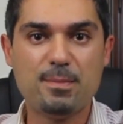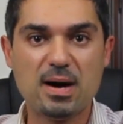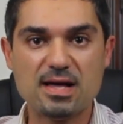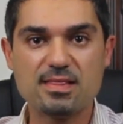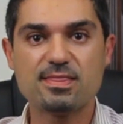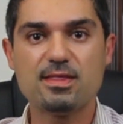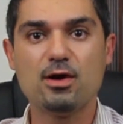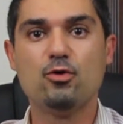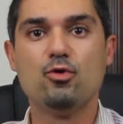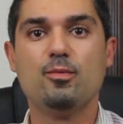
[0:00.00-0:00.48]

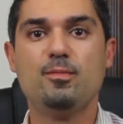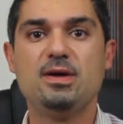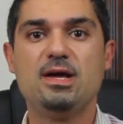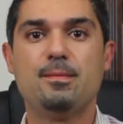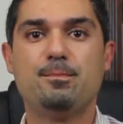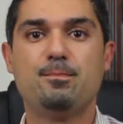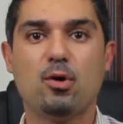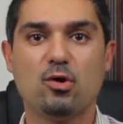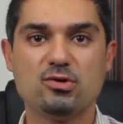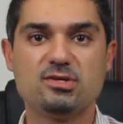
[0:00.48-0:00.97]
but there will be
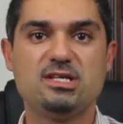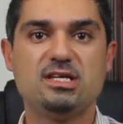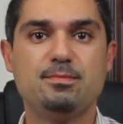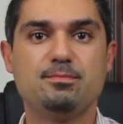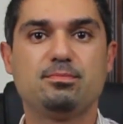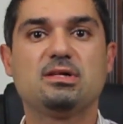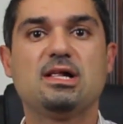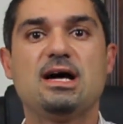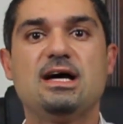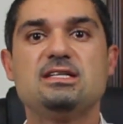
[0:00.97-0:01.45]
a bond
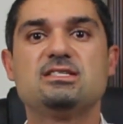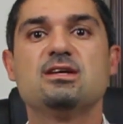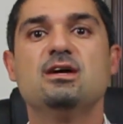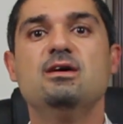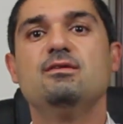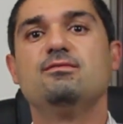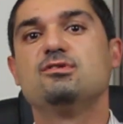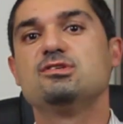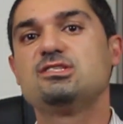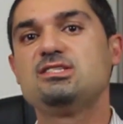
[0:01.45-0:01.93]
in place
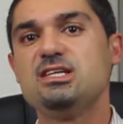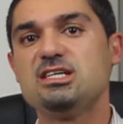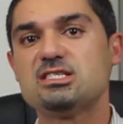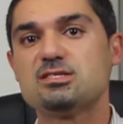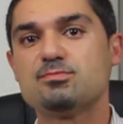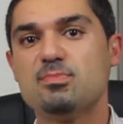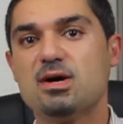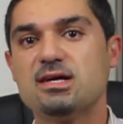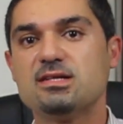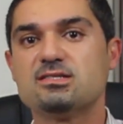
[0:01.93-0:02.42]
for
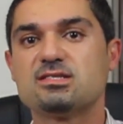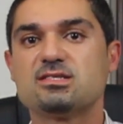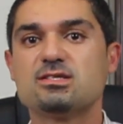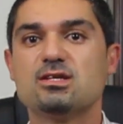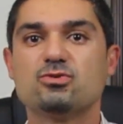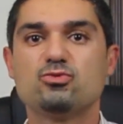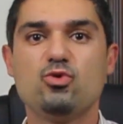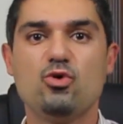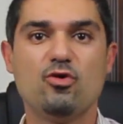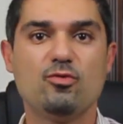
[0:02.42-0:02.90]
six
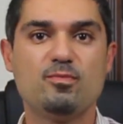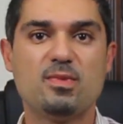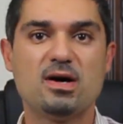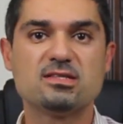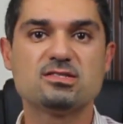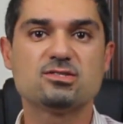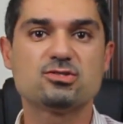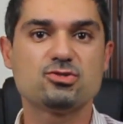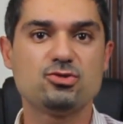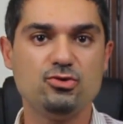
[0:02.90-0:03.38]
months, 12
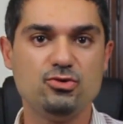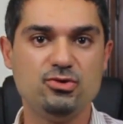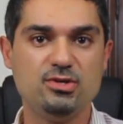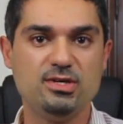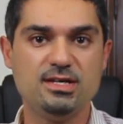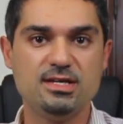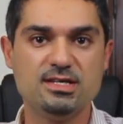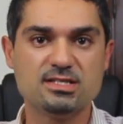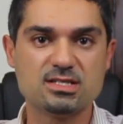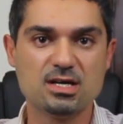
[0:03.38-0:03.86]
months, two
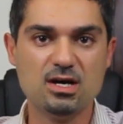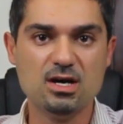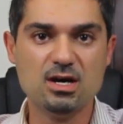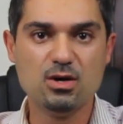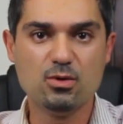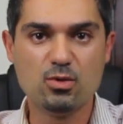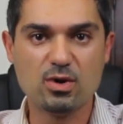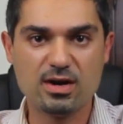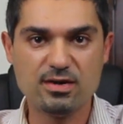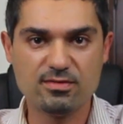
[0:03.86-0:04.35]
years,
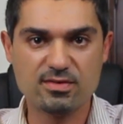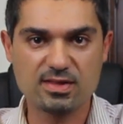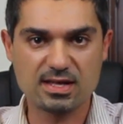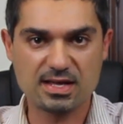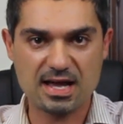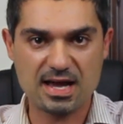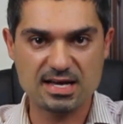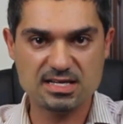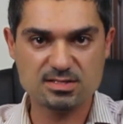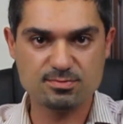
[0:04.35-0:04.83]
whatever the
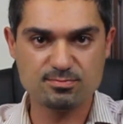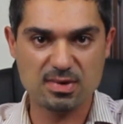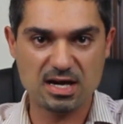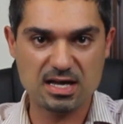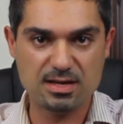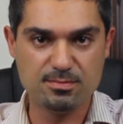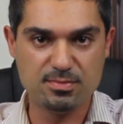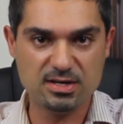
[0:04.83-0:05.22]
case may